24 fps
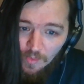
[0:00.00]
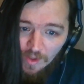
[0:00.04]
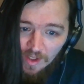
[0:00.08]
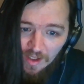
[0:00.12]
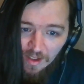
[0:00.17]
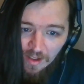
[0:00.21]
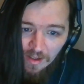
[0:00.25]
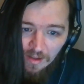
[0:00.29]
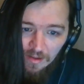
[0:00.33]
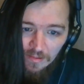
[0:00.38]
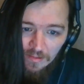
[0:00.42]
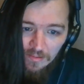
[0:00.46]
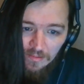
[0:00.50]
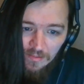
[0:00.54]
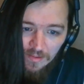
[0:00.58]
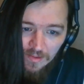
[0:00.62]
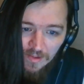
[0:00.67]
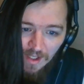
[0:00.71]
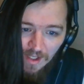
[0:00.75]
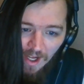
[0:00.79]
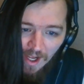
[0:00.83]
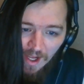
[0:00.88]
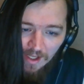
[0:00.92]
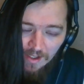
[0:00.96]
we
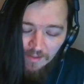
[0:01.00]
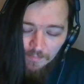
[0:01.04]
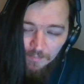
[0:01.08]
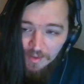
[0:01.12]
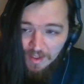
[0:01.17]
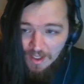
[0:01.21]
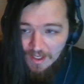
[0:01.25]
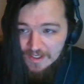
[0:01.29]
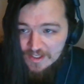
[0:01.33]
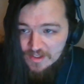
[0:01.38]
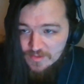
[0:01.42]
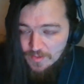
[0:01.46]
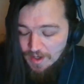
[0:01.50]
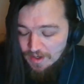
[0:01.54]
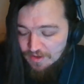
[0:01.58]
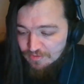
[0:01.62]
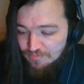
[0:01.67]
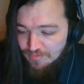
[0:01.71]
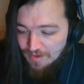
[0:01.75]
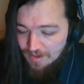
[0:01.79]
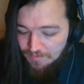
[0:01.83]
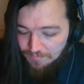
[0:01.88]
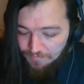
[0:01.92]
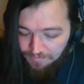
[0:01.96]
aren't playing to our
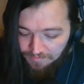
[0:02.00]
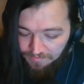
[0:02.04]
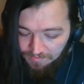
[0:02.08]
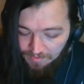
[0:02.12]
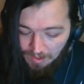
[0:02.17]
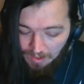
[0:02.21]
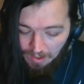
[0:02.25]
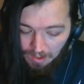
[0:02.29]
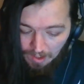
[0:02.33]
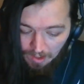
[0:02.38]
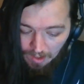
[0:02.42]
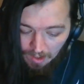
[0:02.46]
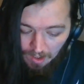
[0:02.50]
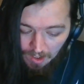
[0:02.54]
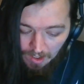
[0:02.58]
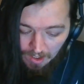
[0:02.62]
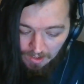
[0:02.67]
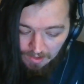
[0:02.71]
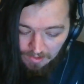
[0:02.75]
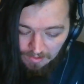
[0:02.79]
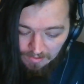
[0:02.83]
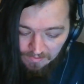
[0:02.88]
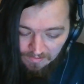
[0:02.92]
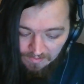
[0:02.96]
strengths
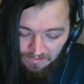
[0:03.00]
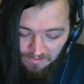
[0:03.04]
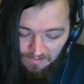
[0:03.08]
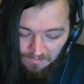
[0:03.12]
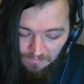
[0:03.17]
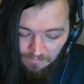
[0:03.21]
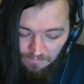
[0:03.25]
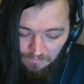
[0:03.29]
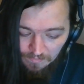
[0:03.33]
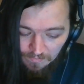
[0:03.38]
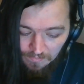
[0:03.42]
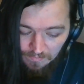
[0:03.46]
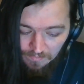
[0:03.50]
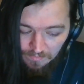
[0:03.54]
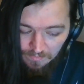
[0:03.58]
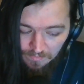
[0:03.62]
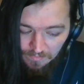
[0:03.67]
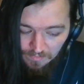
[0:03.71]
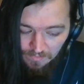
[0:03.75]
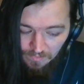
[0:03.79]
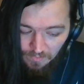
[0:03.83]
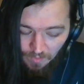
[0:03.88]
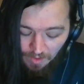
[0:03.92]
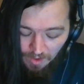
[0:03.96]
and
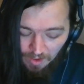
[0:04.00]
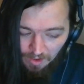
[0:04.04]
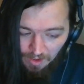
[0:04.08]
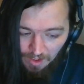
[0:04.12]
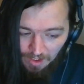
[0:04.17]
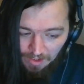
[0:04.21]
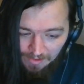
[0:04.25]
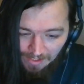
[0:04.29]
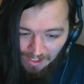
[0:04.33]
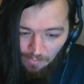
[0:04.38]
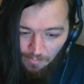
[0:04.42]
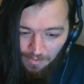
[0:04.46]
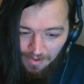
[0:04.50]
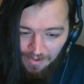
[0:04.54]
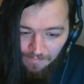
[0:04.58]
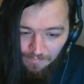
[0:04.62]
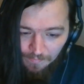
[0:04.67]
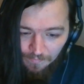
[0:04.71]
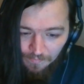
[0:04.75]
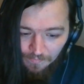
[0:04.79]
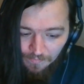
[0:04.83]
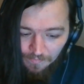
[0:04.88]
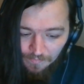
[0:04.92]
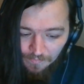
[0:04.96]
we're
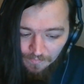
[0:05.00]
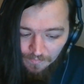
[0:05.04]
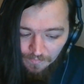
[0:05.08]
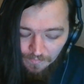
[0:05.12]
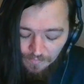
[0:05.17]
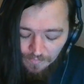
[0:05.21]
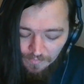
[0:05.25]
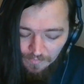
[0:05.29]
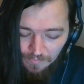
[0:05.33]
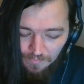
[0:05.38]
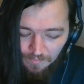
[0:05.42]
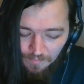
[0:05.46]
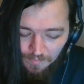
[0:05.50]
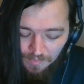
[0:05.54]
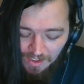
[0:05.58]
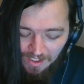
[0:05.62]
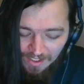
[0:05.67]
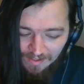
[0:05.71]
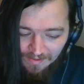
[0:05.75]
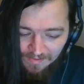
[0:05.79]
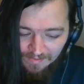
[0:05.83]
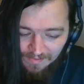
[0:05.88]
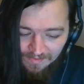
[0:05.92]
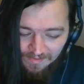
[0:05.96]
allowing
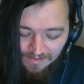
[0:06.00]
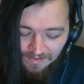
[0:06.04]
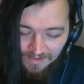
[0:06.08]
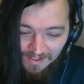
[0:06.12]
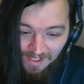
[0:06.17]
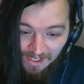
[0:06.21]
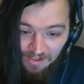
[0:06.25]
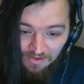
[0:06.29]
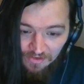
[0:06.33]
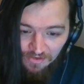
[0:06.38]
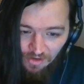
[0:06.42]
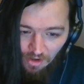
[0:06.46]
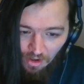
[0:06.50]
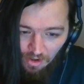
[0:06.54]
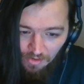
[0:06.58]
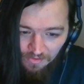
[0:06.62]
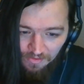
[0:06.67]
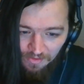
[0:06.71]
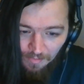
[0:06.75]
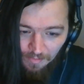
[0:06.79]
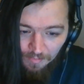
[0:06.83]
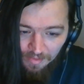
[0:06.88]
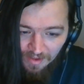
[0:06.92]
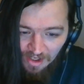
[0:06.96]
players to take
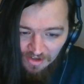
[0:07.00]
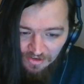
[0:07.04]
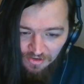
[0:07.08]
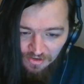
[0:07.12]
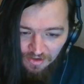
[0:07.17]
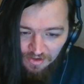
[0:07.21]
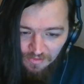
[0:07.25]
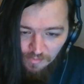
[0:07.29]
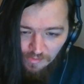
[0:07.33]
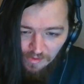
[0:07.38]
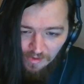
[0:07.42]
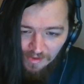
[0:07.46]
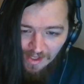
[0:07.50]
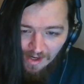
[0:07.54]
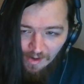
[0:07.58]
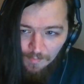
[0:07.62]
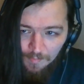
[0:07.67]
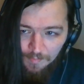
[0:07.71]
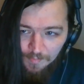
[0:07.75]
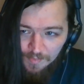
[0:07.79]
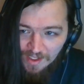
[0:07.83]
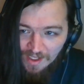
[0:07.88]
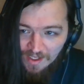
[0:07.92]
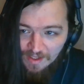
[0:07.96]
shots unpressured, we're
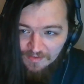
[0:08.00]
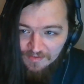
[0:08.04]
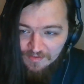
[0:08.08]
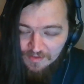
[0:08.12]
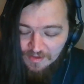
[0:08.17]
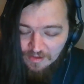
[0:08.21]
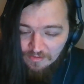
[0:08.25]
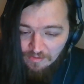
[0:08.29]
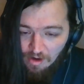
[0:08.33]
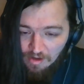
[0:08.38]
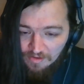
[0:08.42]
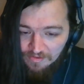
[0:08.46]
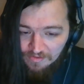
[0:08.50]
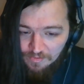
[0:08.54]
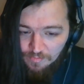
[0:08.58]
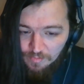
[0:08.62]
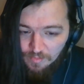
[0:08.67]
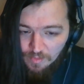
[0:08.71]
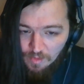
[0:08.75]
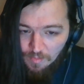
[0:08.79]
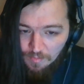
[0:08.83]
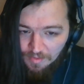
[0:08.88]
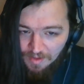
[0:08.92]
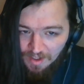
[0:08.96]
allowing players to cross
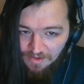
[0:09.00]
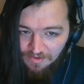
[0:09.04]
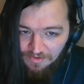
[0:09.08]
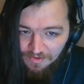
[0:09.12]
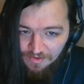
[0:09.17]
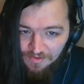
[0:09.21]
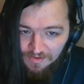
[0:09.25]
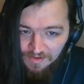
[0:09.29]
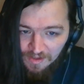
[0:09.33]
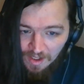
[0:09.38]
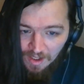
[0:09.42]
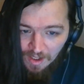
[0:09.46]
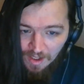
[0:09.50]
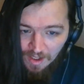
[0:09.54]
unpressured,